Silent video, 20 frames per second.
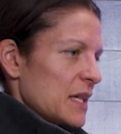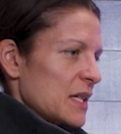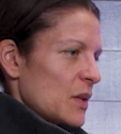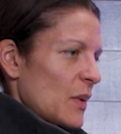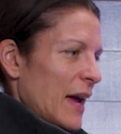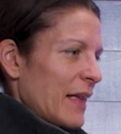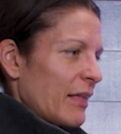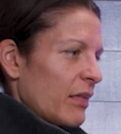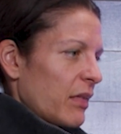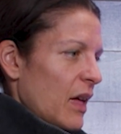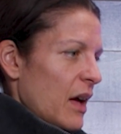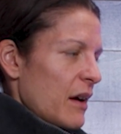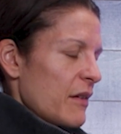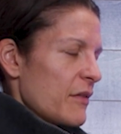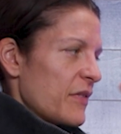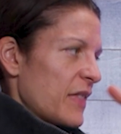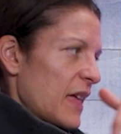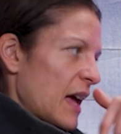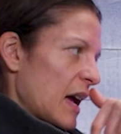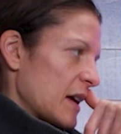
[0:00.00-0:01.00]
And so I
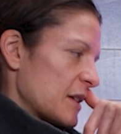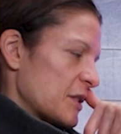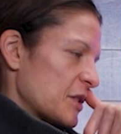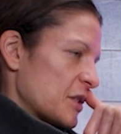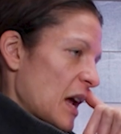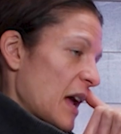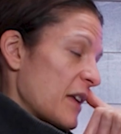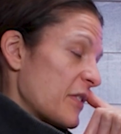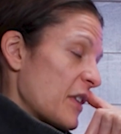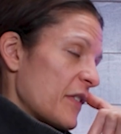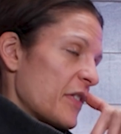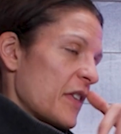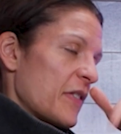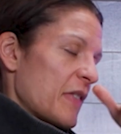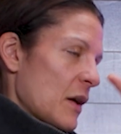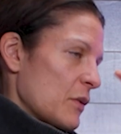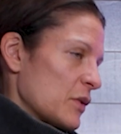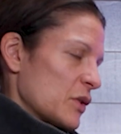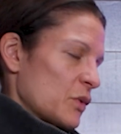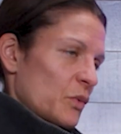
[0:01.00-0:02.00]
love that. I thought
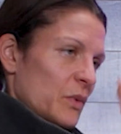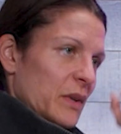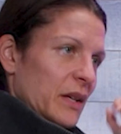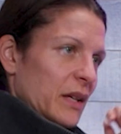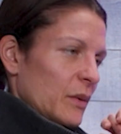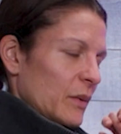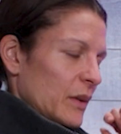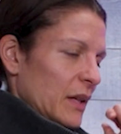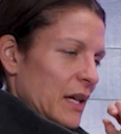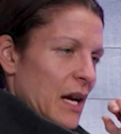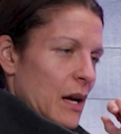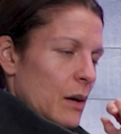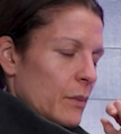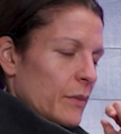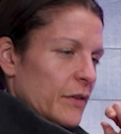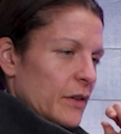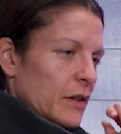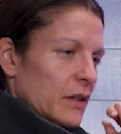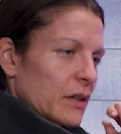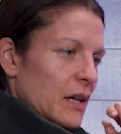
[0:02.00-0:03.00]
that was really, really
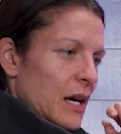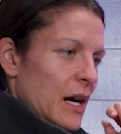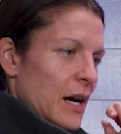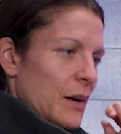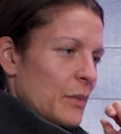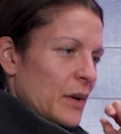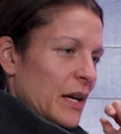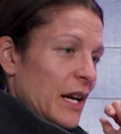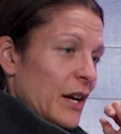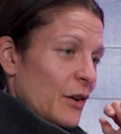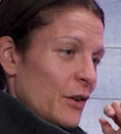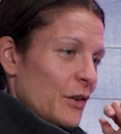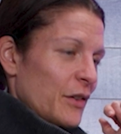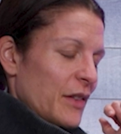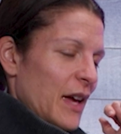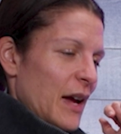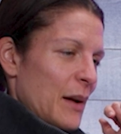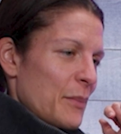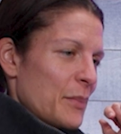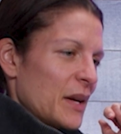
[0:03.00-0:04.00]
helpful when I heard
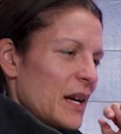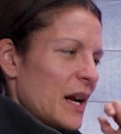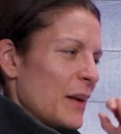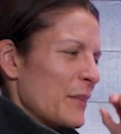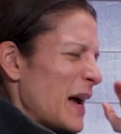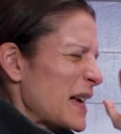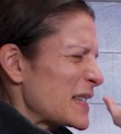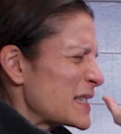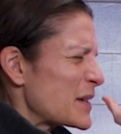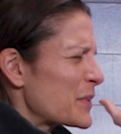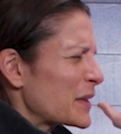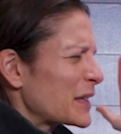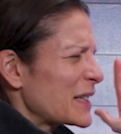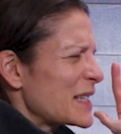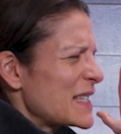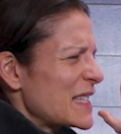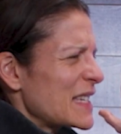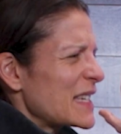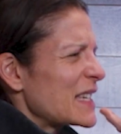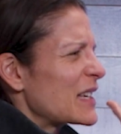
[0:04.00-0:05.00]
that. But I typically
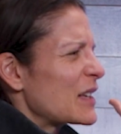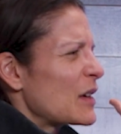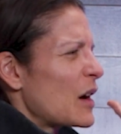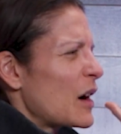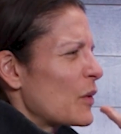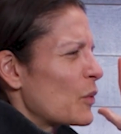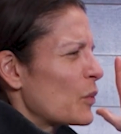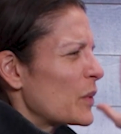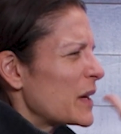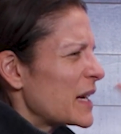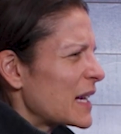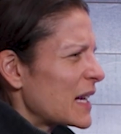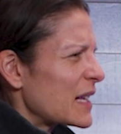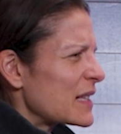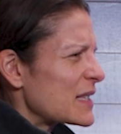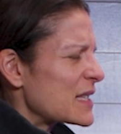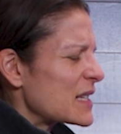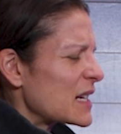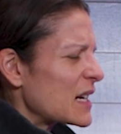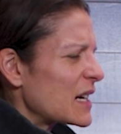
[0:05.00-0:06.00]
see
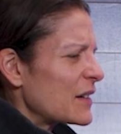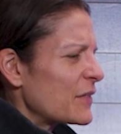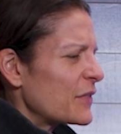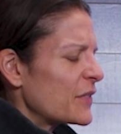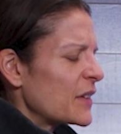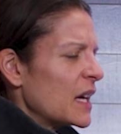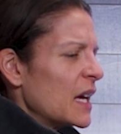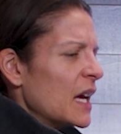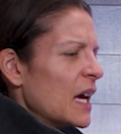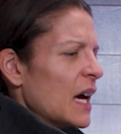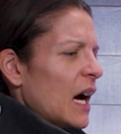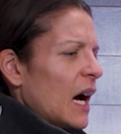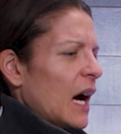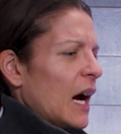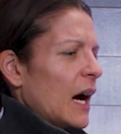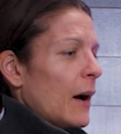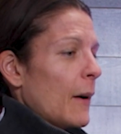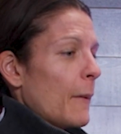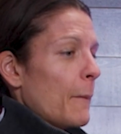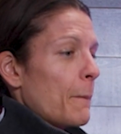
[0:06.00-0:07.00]
weekend stuff,
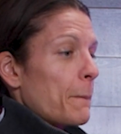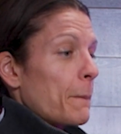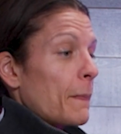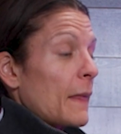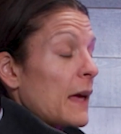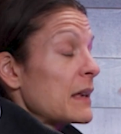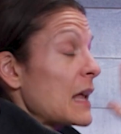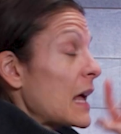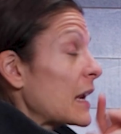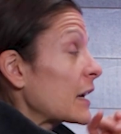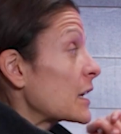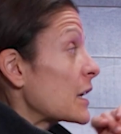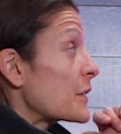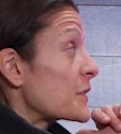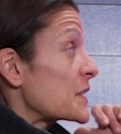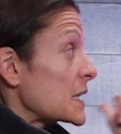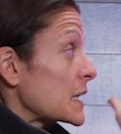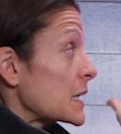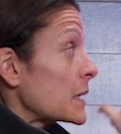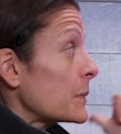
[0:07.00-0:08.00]
not enough
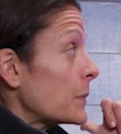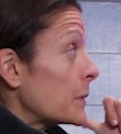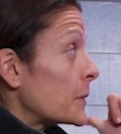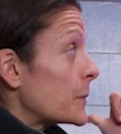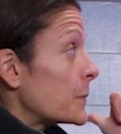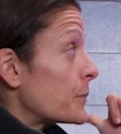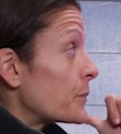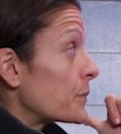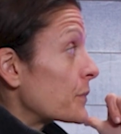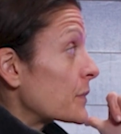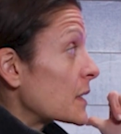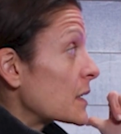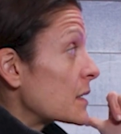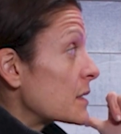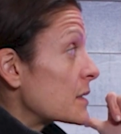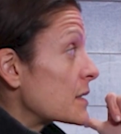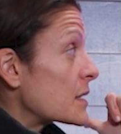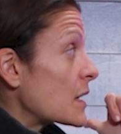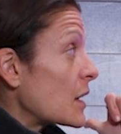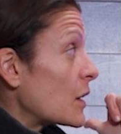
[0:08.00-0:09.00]
sleep.
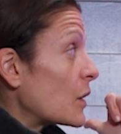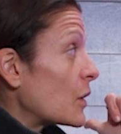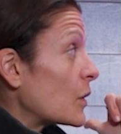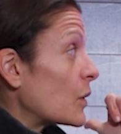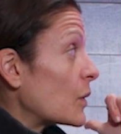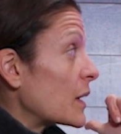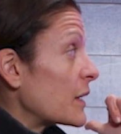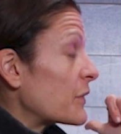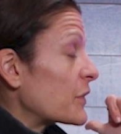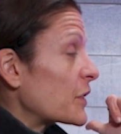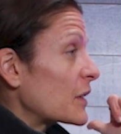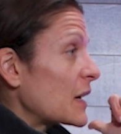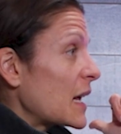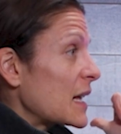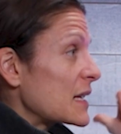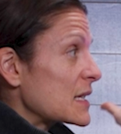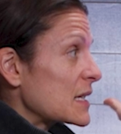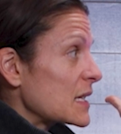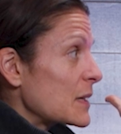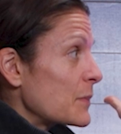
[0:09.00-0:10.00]
So if they're
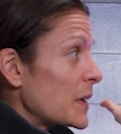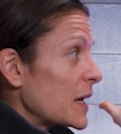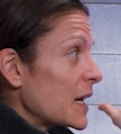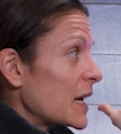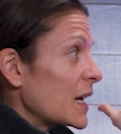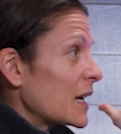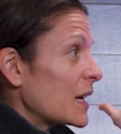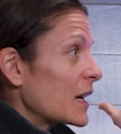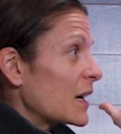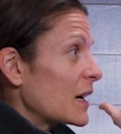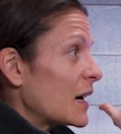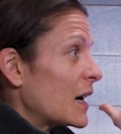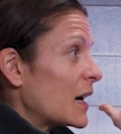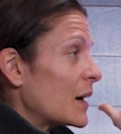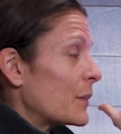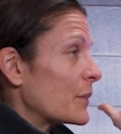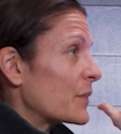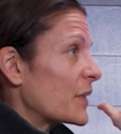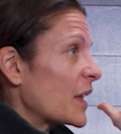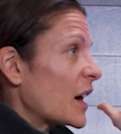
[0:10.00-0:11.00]
not sleeping,
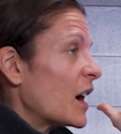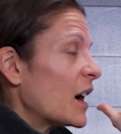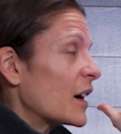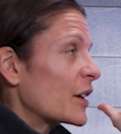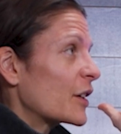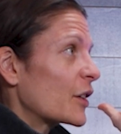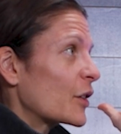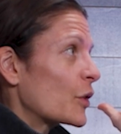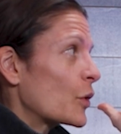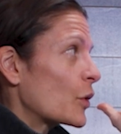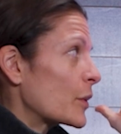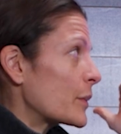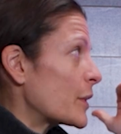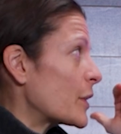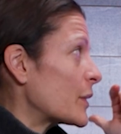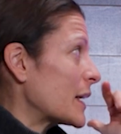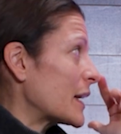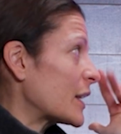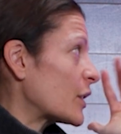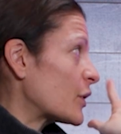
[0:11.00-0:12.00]
the hunger
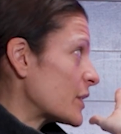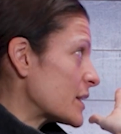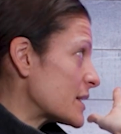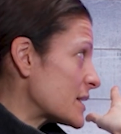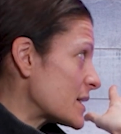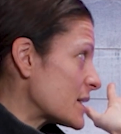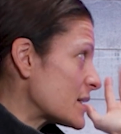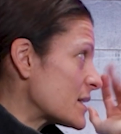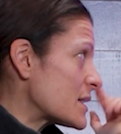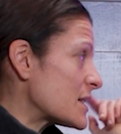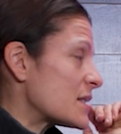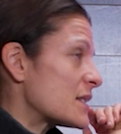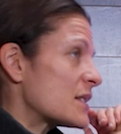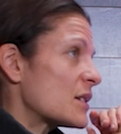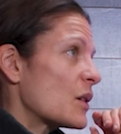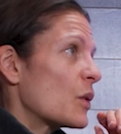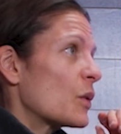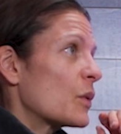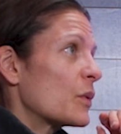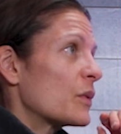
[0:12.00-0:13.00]
hormone increases. And
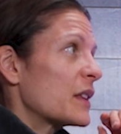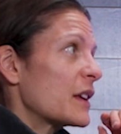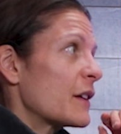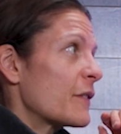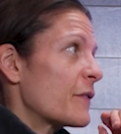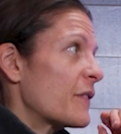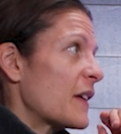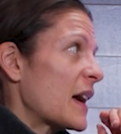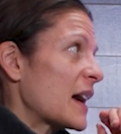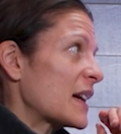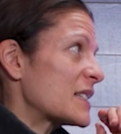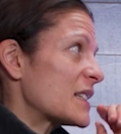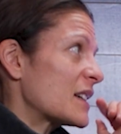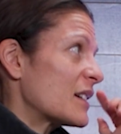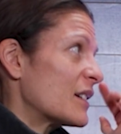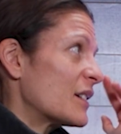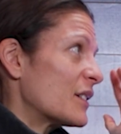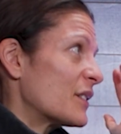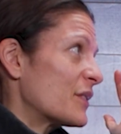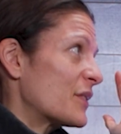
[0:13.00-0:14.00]
so the effect
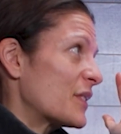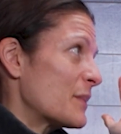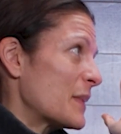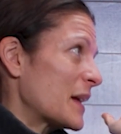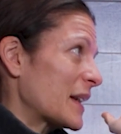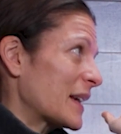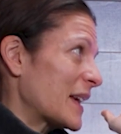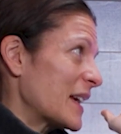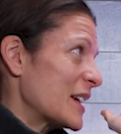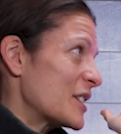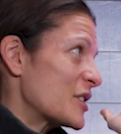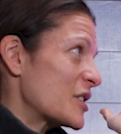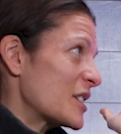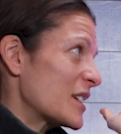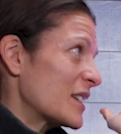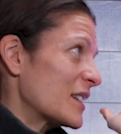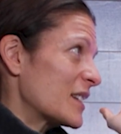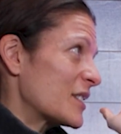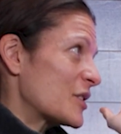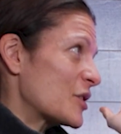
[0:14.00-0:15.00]
of the
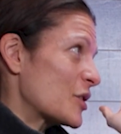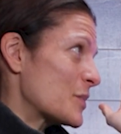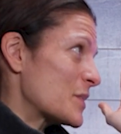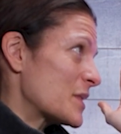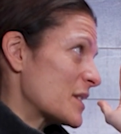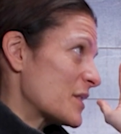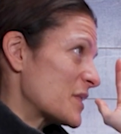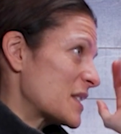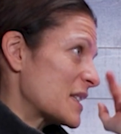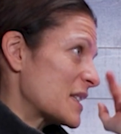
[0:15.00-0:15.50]
medication in terms of